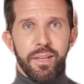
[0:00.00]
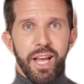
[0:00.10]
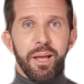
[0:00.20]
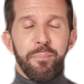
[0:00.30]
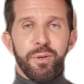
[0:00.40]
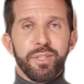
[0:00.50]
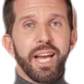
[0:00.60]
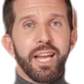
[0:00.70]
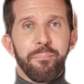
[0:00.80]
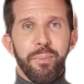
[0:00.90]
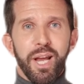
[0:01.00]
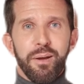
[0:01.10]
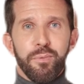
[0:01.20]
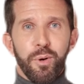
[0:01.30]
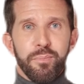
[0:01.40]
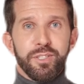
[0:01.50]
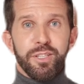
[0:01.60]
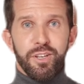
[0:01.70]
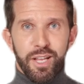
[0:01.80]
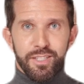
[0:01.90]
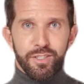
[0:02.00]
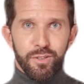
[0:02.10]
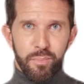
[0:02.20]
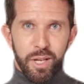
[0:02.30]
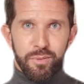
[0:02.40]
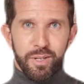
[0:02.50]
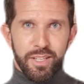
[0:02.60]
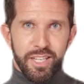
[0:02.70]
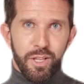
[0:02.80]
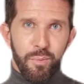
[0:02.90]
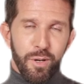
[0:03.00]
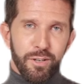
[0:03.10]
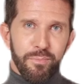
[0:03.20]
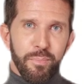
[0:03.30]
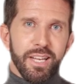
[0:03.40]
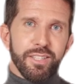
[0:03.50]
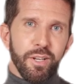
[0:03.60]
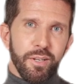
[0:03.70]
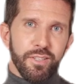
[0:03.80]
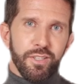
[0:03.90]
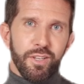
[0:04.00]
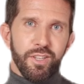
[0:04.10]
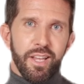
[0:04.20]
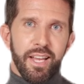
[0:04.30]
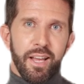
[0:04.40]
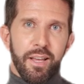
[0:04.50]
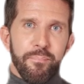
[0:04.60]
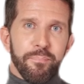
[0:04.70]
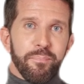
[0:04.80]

Apple's ad platform suggests relevant keywords based on search data.